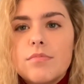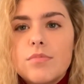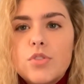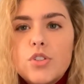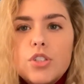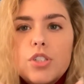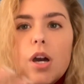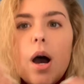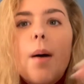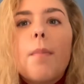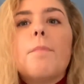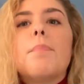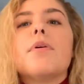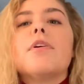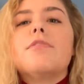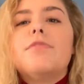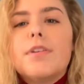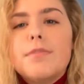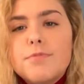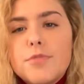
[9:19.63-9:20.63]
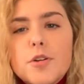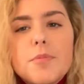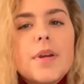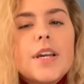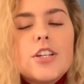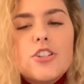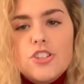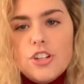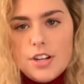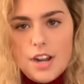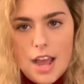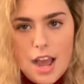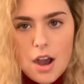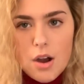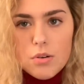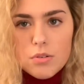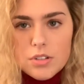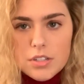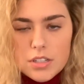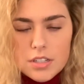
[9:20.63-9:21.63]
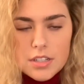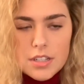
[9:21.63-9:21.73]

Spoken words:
dump of information out.